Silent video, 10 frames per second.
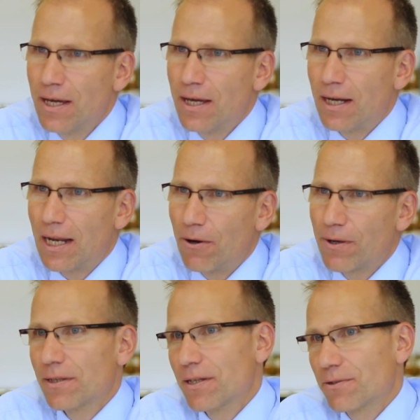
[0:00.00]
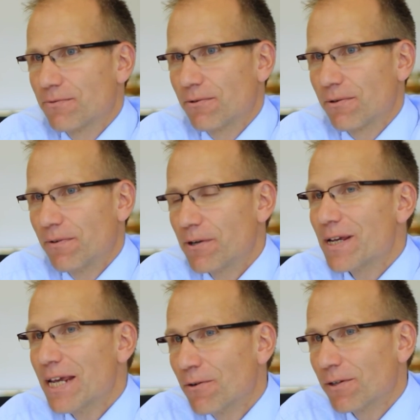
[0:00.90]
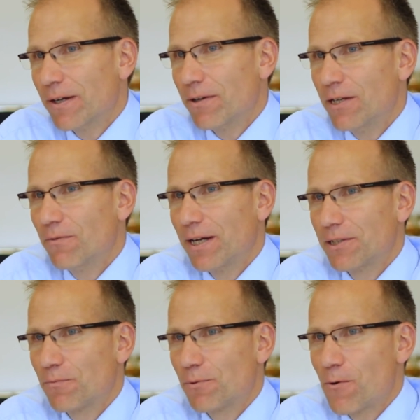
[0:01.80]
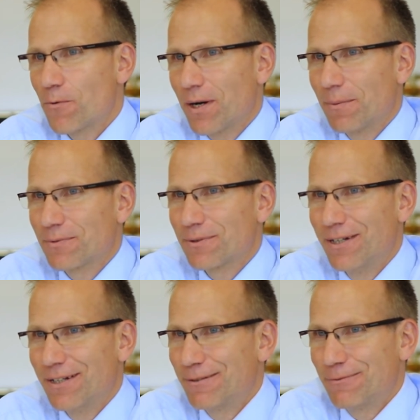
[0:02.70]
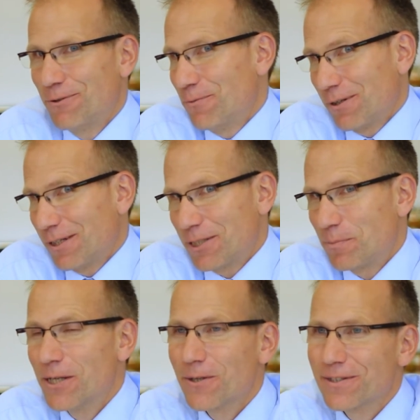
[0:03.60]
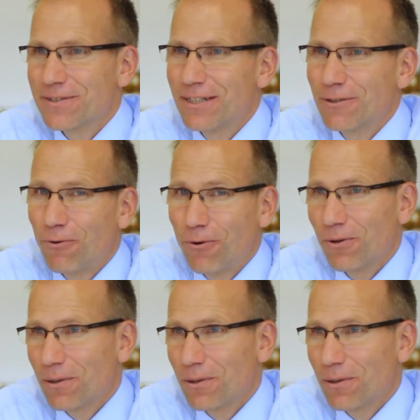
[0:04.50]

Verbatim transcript: allowing us for very innovative programs. And you will experience that all the